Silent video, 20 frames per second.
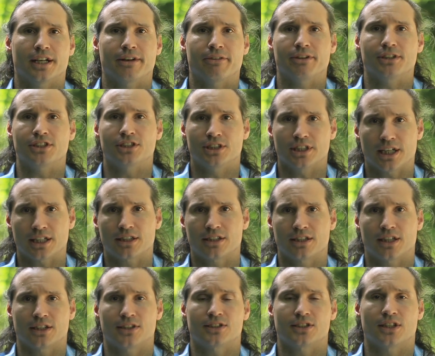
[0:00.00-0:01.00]
I
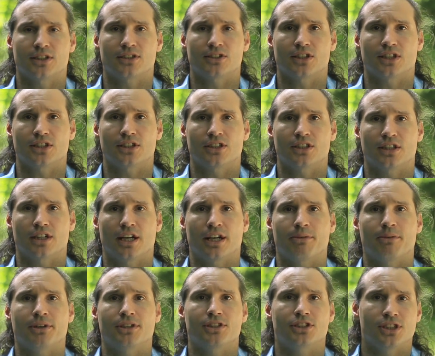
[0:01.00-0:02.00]
reject that sensation,
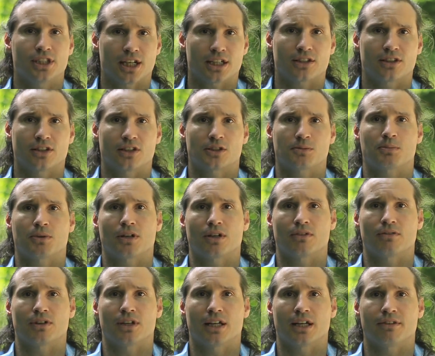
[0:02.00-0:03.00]
I reject this
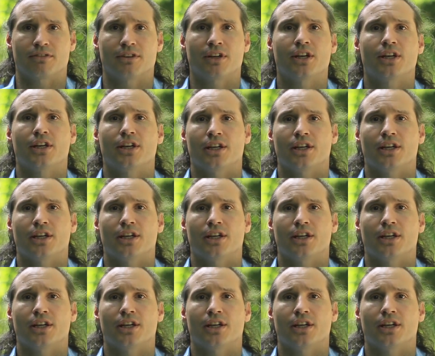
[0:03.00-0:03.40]
part of life.